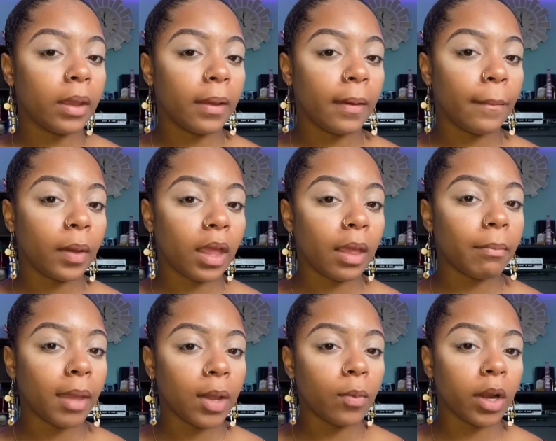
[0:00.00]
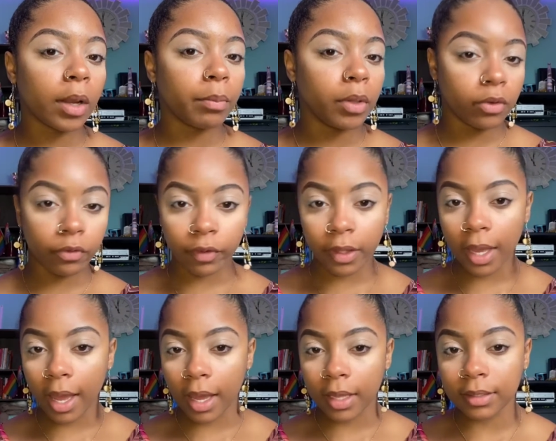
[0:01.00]
But it may work beautifully
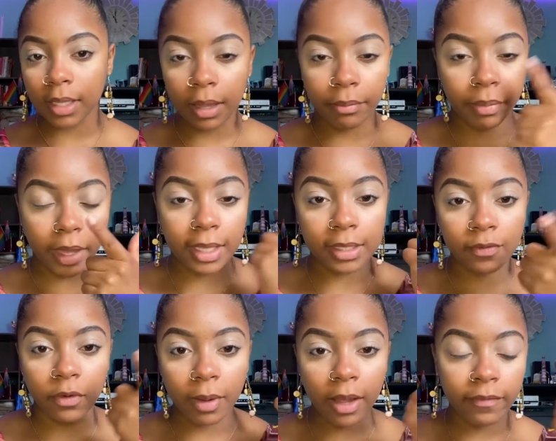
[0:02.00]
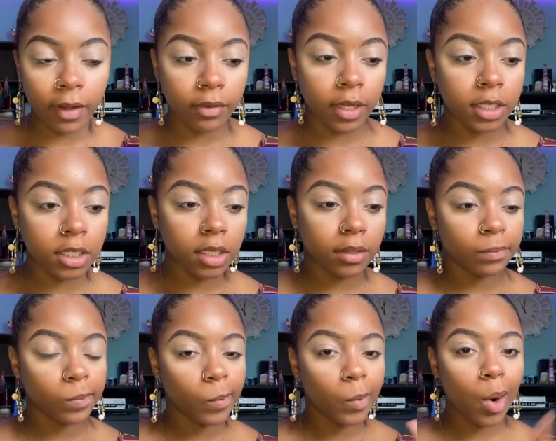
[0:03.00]
as a base for my foundation.
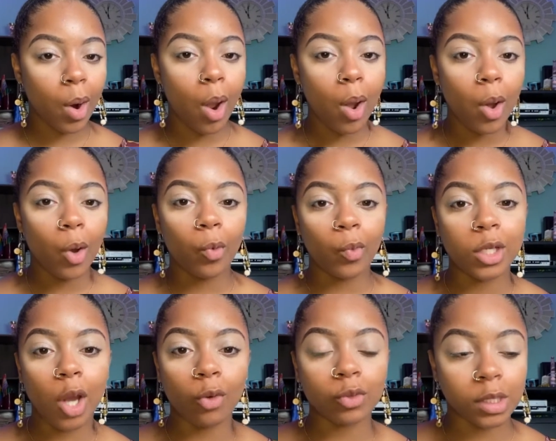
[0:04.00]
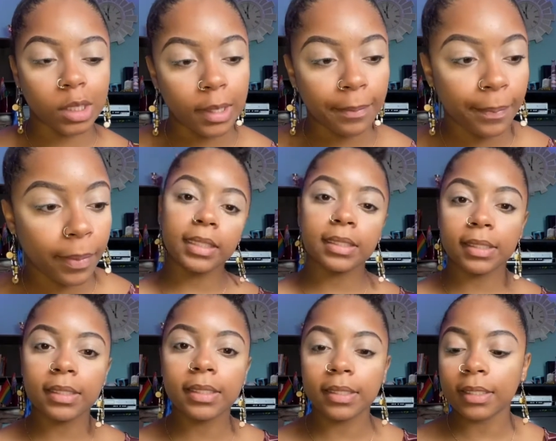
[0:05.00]
We gonna see.
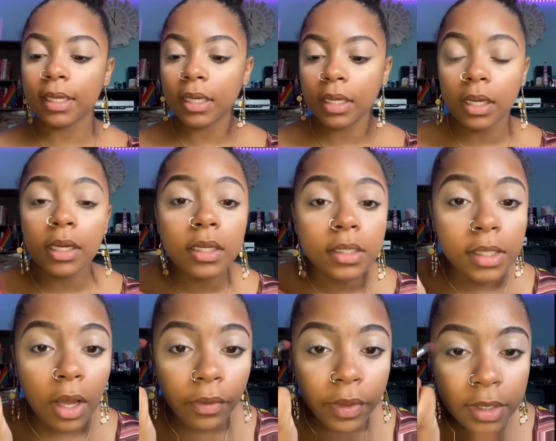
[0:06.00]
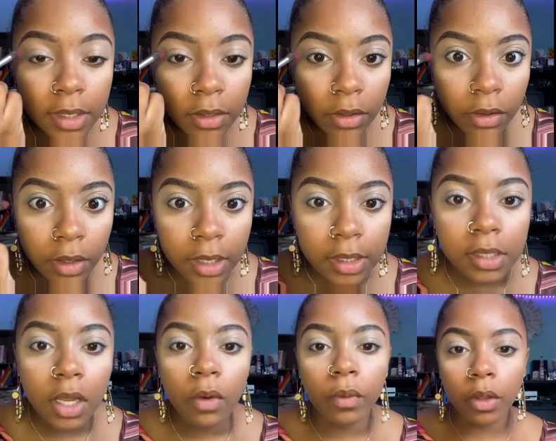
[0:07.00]
So this is your crease.
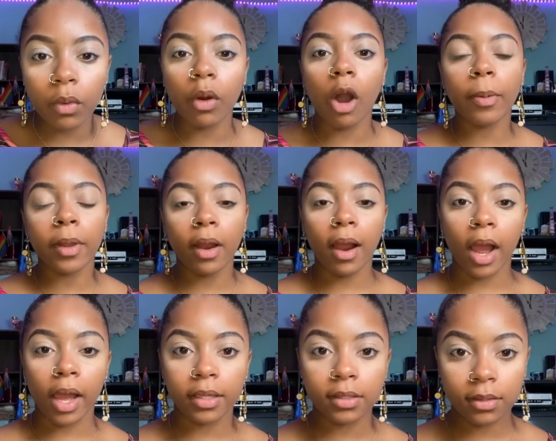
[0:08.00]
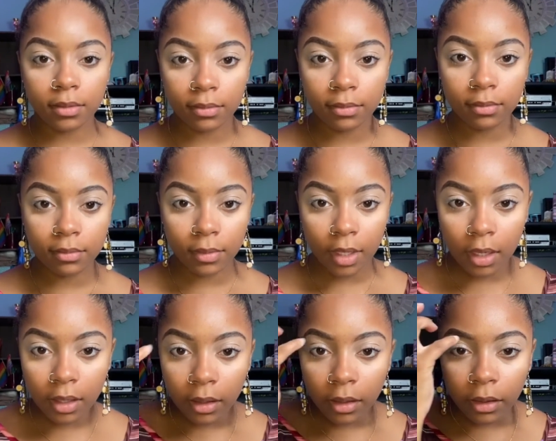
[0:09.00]
When you open your eyes,
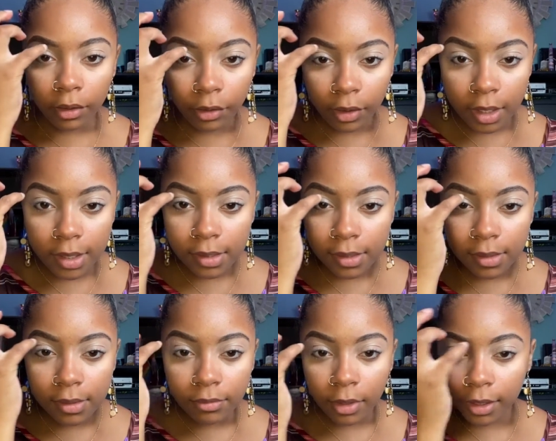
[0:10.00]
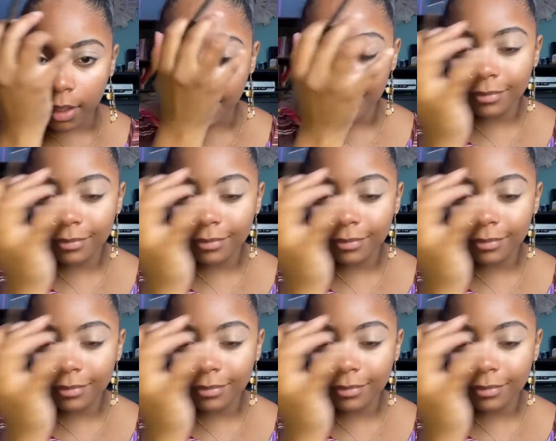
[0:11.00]
the crease right there,